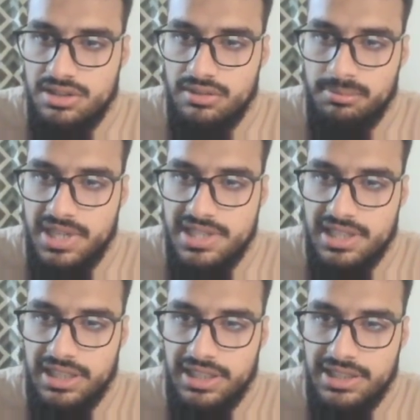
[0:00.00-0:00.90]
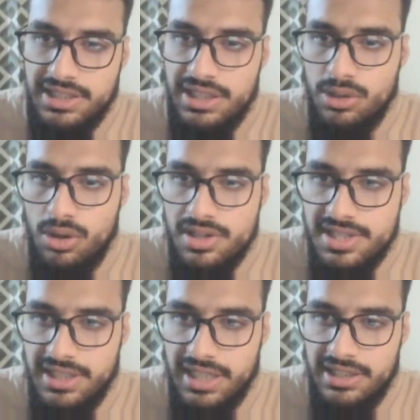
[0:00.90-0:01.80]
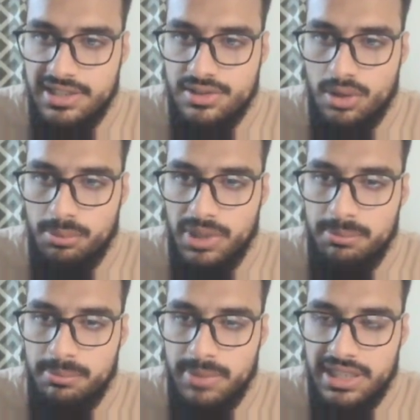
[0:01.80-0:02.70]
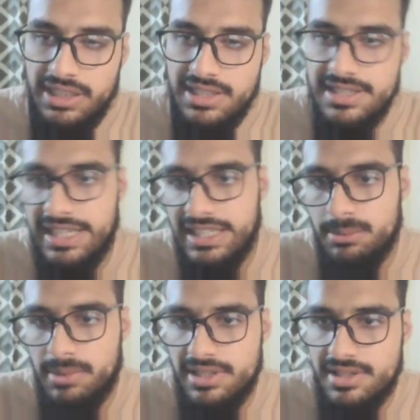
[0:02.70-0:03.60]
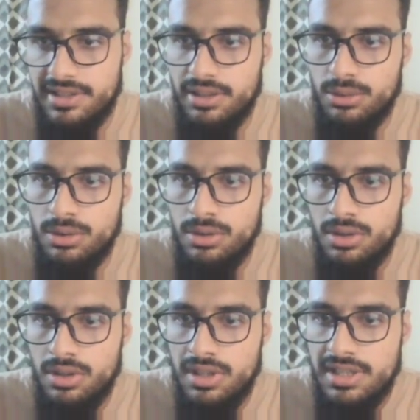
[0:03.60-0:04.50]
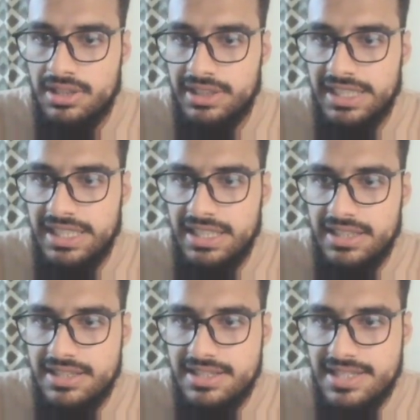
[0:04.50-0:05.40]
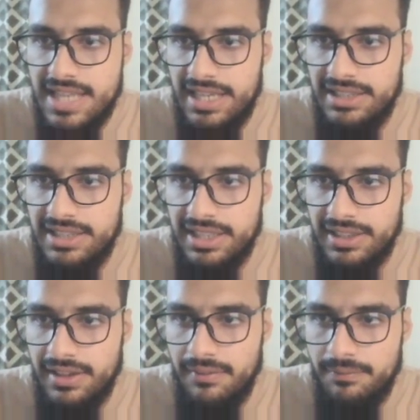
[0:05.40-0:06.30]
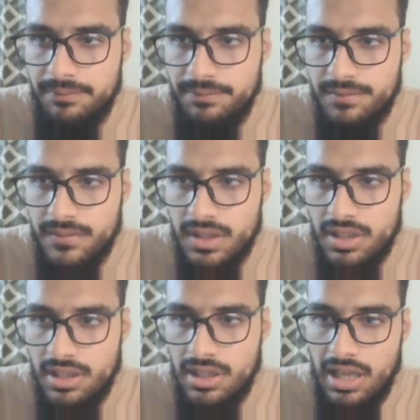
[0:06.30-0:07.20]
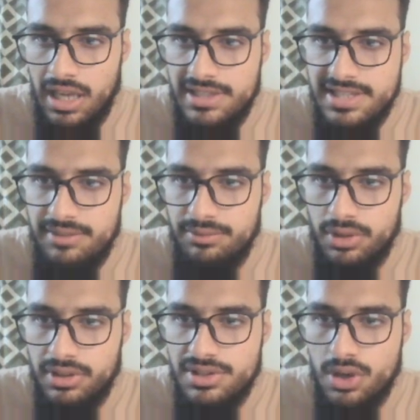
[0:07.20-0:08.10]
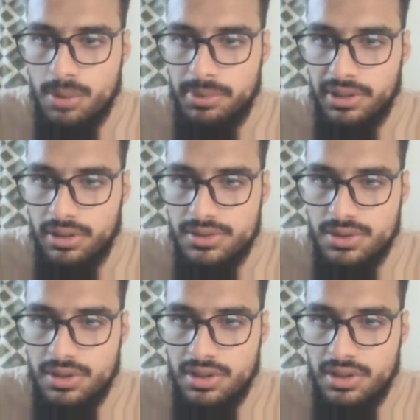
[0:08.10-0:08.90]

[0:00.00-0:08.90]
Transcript: basically t cos theta in this component, but it is 90 minus theta to t sin theta, and same for this component also.